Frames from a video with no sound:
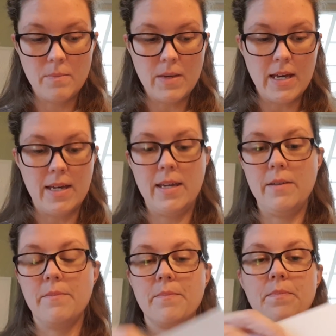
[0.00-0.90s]
my
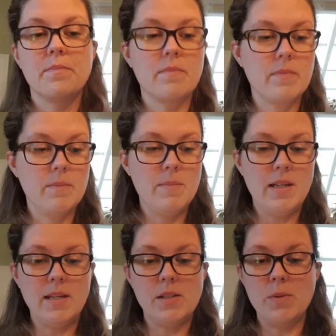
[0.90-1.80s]

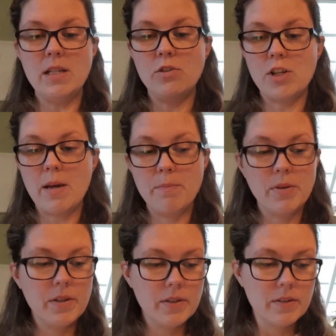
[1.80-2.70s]
mini sweet trap
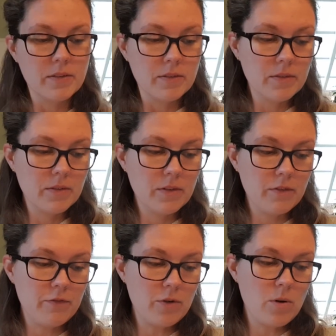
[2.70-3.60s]

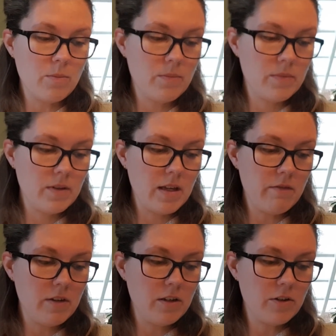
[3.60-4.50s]
from
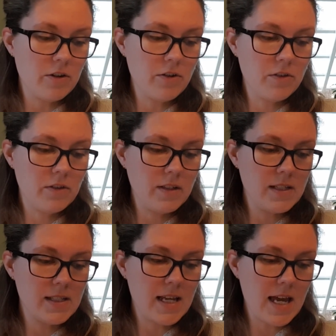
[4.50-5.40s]
Heaven and Earth
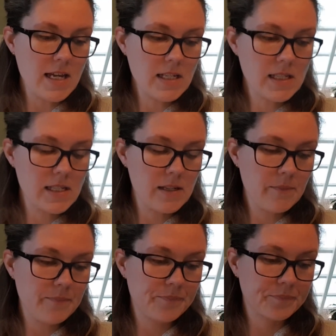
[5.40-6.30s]
Designs,
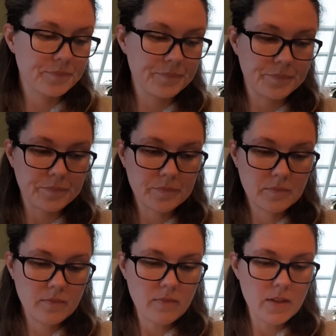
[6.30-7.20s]

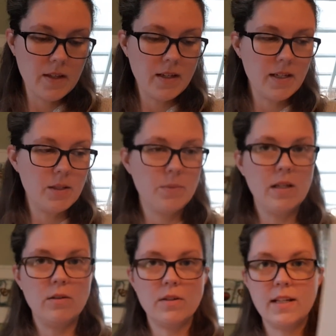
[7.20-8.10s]
and it
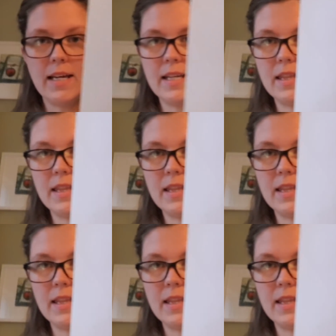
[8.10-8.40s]
will look like